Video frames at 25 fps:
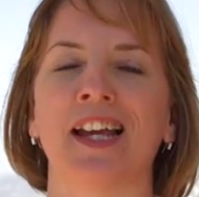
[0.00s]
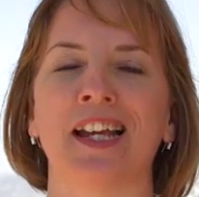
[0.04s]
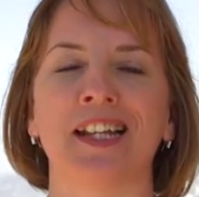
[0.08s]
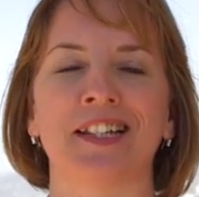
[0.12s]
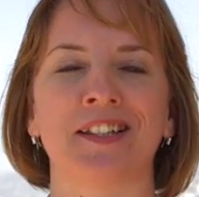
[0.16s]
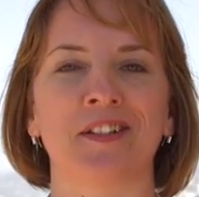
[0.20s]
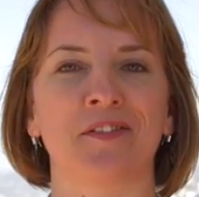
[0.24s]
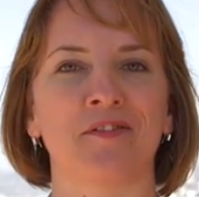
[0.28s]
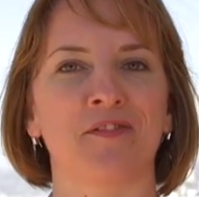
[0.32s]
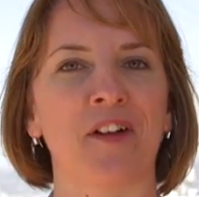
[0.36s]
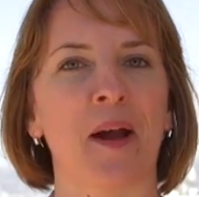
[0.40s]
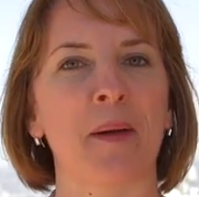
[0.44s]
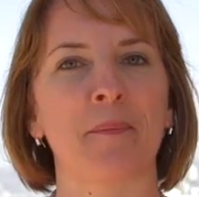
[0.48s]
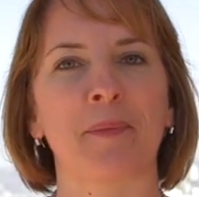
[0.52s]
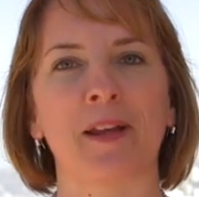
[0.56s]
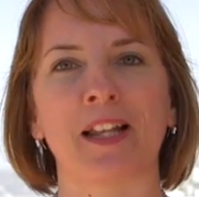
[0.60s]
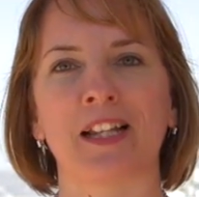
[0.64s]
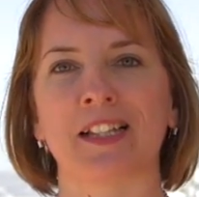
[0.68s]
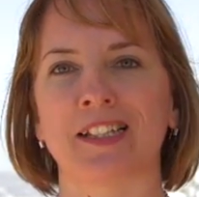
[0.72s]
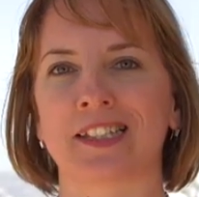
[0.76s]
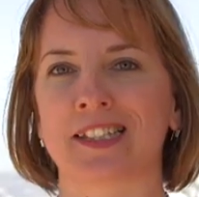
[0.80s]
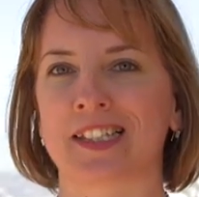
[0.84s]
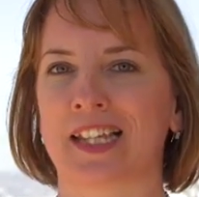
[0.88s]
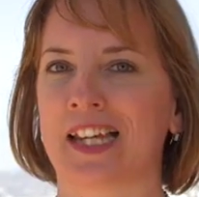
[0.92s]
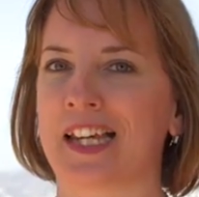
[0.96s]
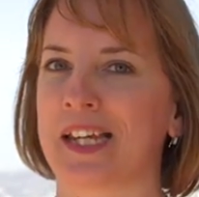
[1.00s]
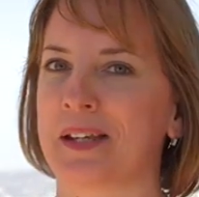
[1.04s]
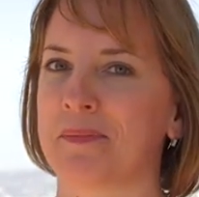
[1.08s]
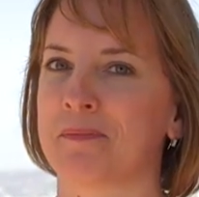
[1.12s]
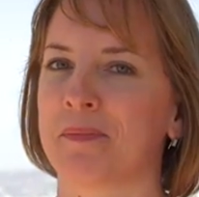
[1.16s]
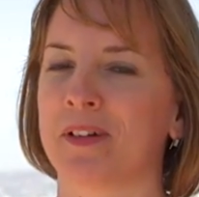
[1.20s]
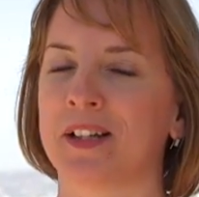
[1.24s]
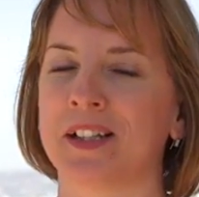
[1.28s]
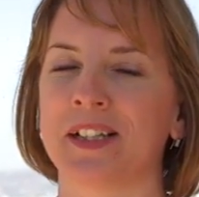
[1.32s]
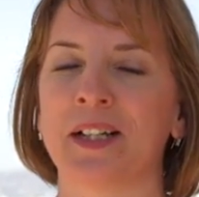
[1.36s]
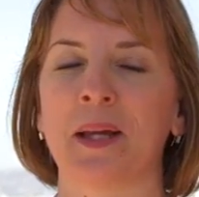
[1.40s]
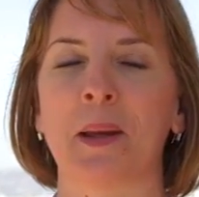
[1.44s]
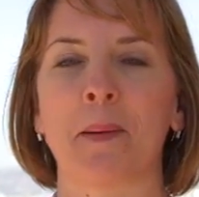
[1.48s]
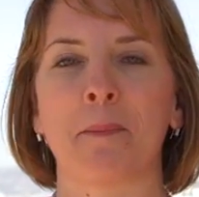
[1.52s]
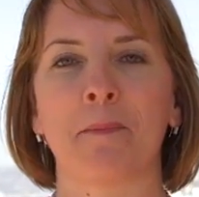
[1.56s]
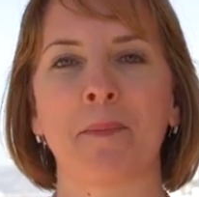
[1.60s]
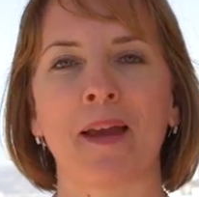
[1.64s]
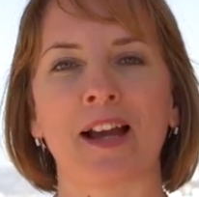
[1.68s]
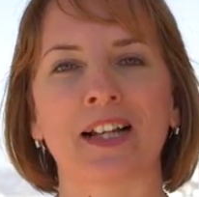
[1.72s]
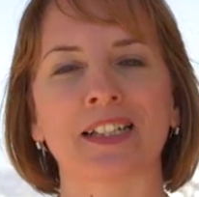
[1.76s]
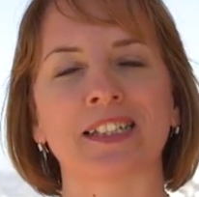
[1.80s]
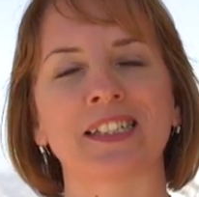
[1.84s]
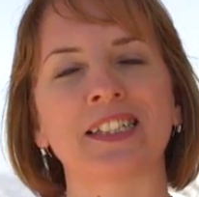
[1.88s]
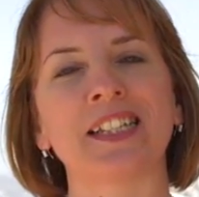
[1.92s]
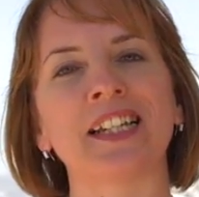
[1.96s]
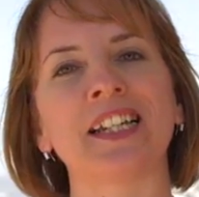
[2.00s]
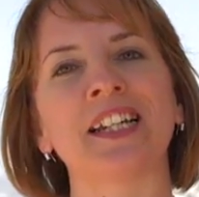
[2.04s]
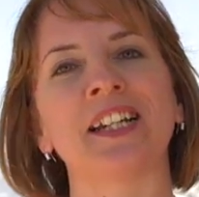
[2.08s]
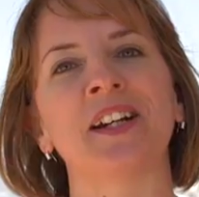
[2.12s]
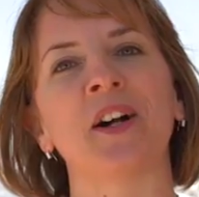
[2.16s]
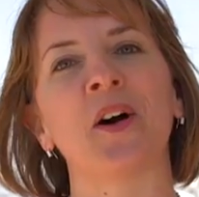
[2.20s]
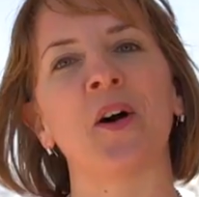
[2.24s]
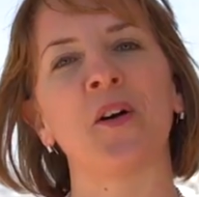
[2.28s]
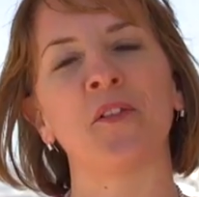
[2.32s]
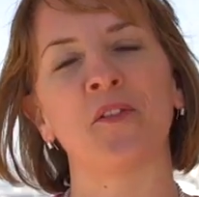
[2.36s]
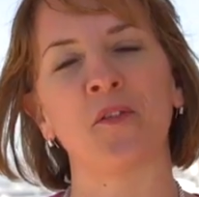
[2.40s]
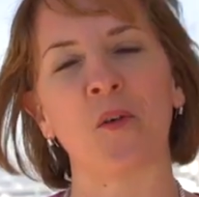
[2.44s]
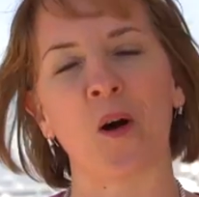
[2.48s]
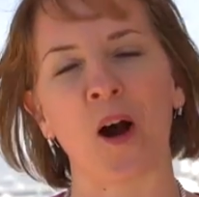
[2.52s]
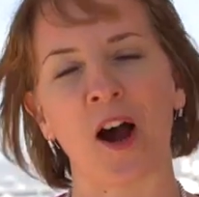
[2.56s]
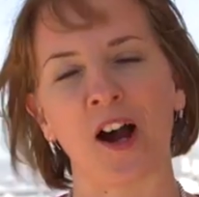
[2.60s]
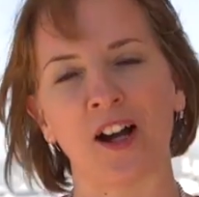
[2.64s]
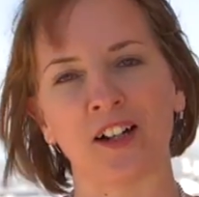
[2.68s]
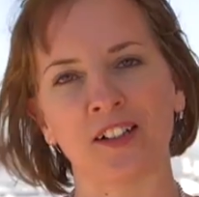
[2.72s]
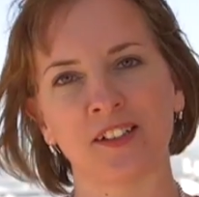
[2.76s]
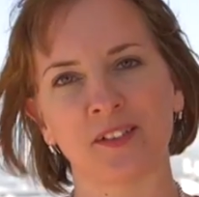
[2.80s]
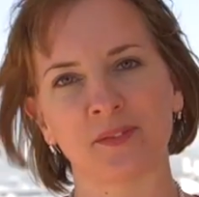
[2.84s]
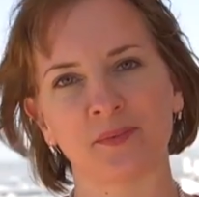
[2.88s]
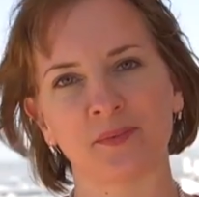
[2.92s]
It's a fabulous scheme. Merci, au revoir.